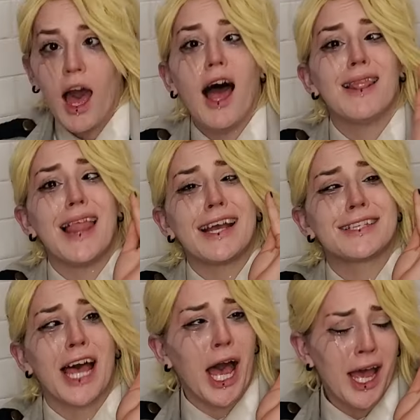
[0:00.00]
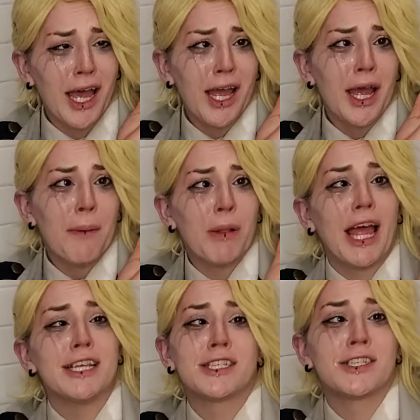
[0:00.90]
Alexa!
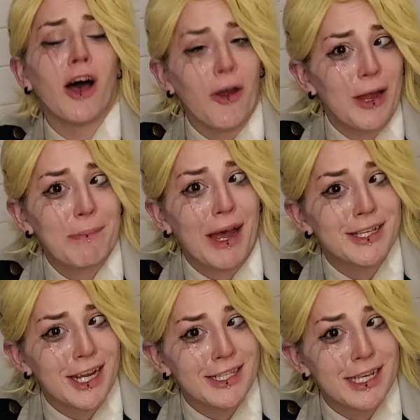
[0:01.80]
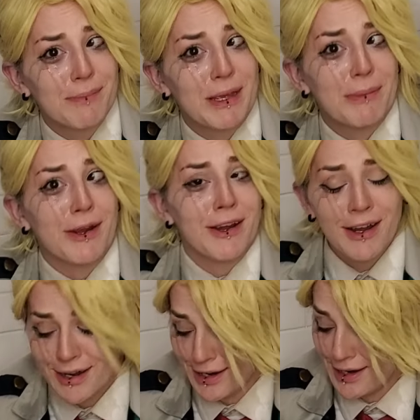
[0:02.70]
Play "Sorry" by Justin Bieber.